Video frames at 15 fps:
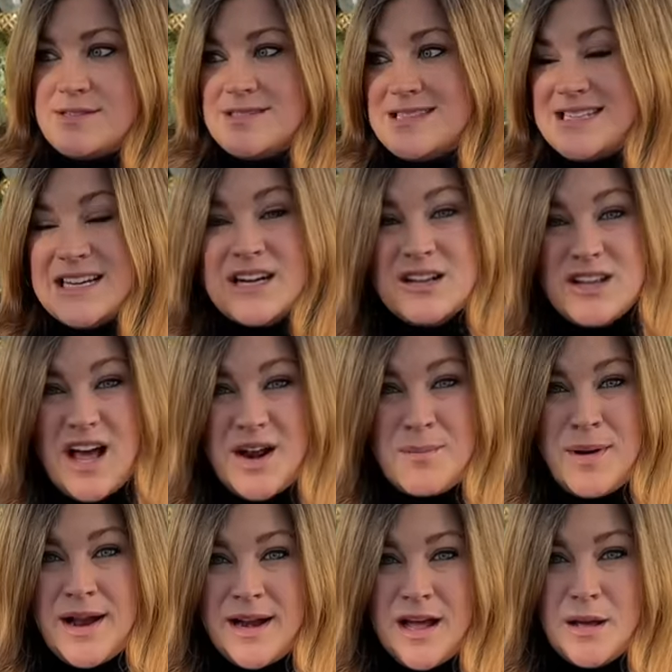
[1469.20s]
dig a lot of
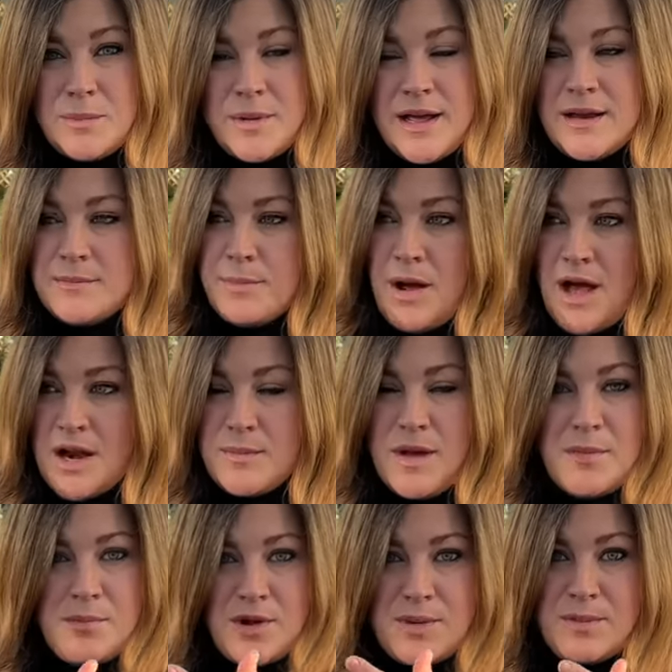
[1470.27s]
mine up and pot them
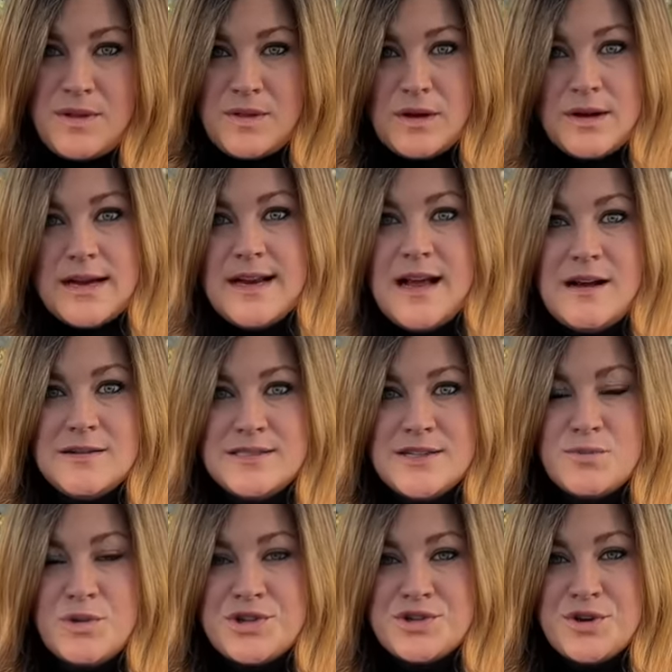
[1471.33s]
up, put them in the greenhouse
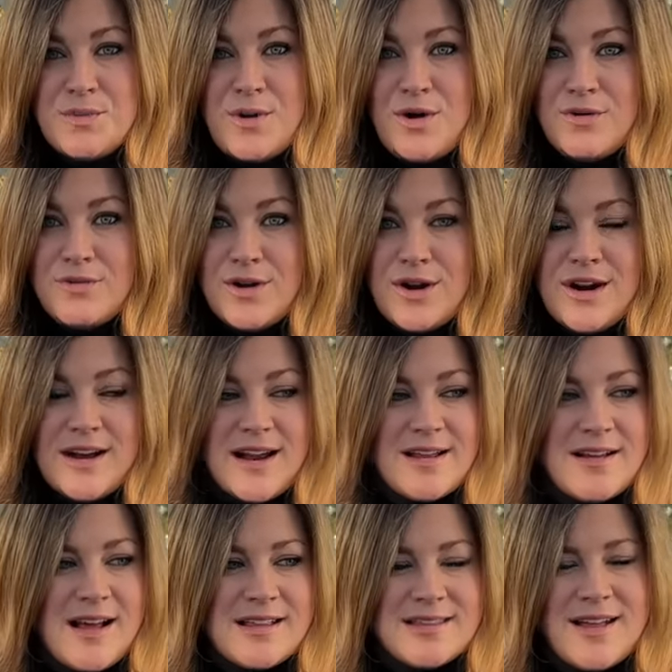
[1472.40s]
and winter them over. And
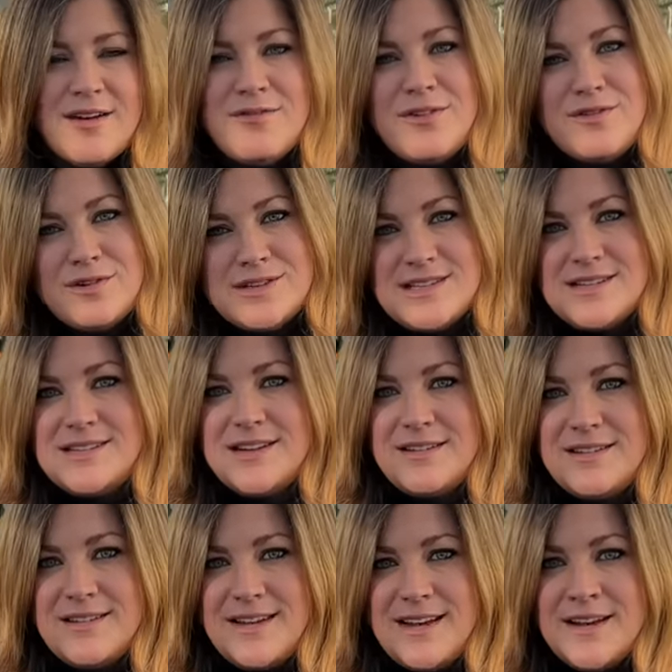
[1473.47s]
I love the
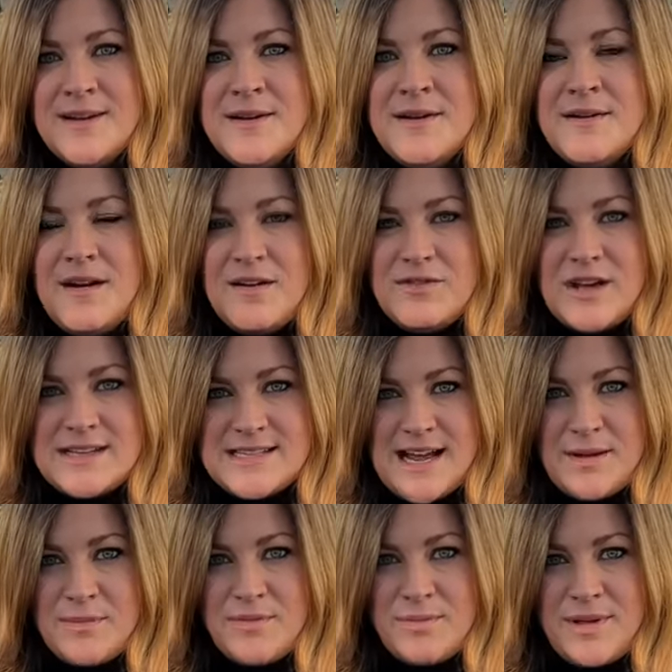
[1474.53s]
versatility of that
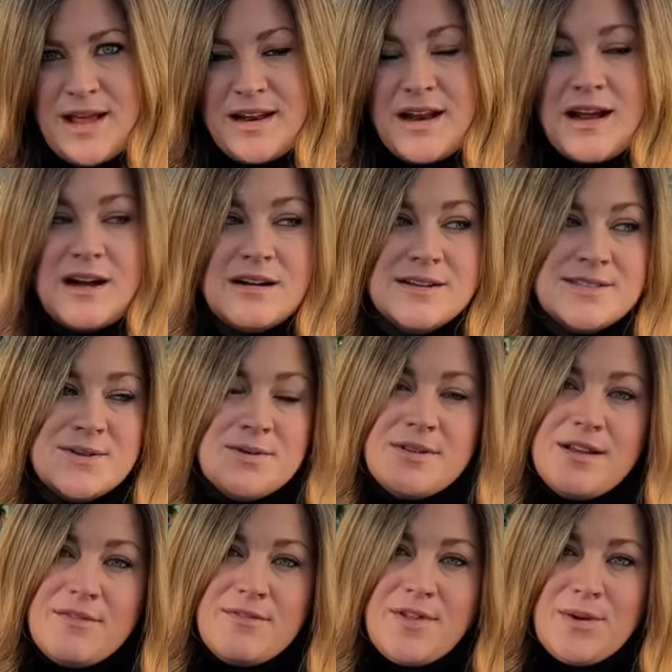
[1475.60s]
type of plant. I also
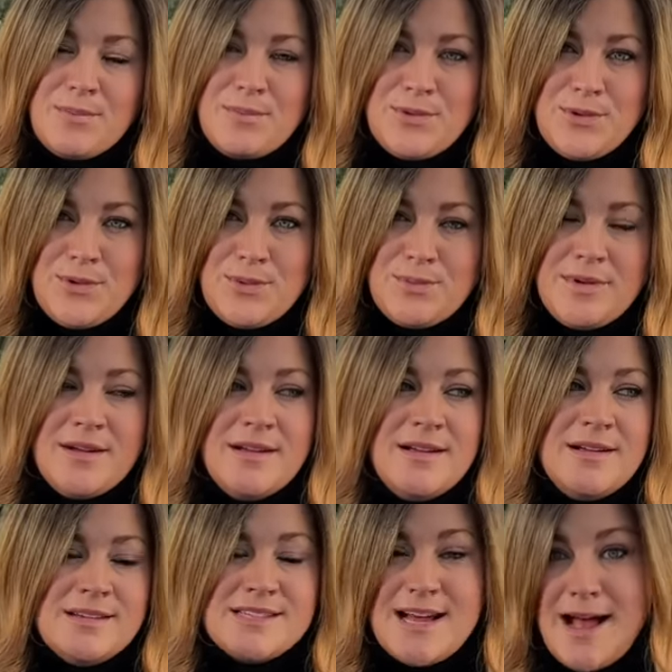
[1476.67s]
love their bloom
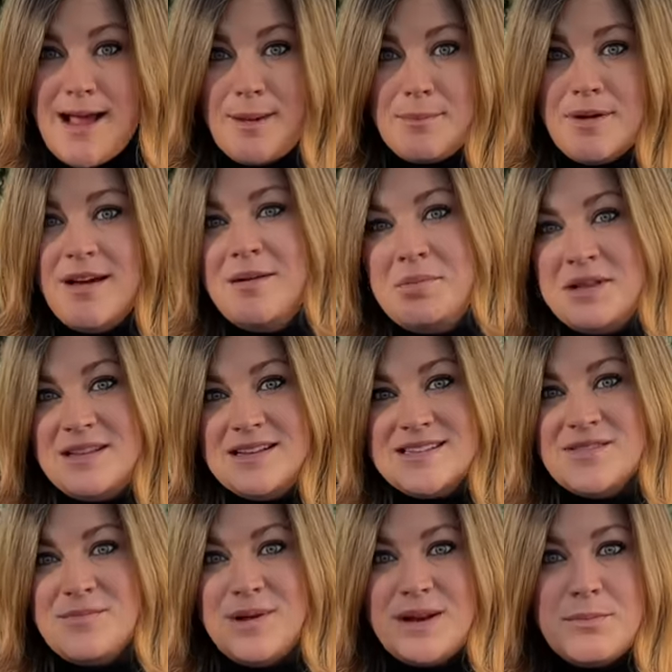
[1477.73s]
time. I mean, these
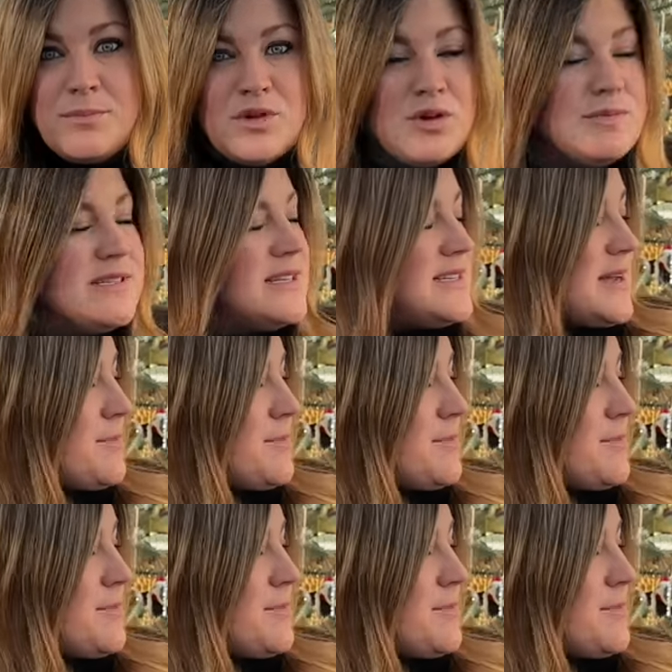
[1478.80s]
have been in bloom since I